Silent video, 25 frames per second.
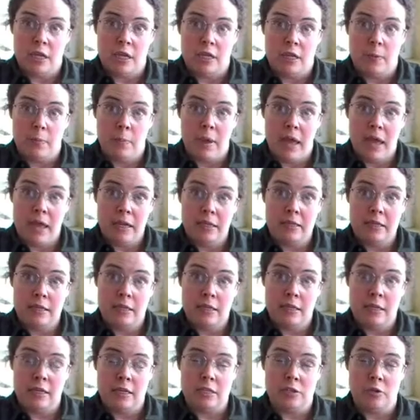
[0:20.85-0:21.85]

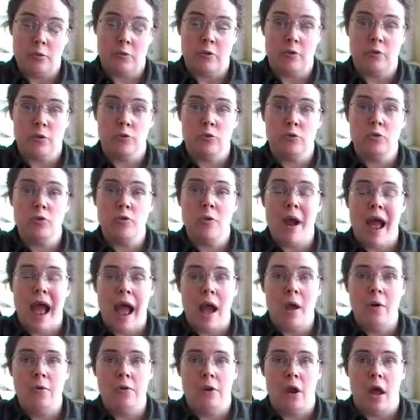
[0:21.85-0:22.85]
independently, so we grew
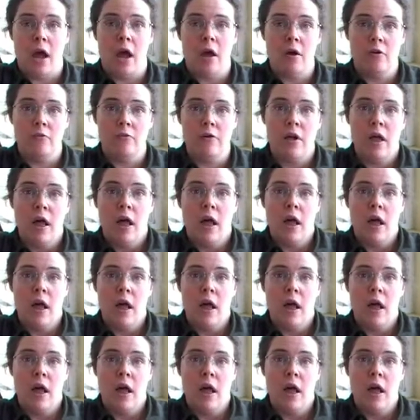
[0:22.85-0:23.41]
out of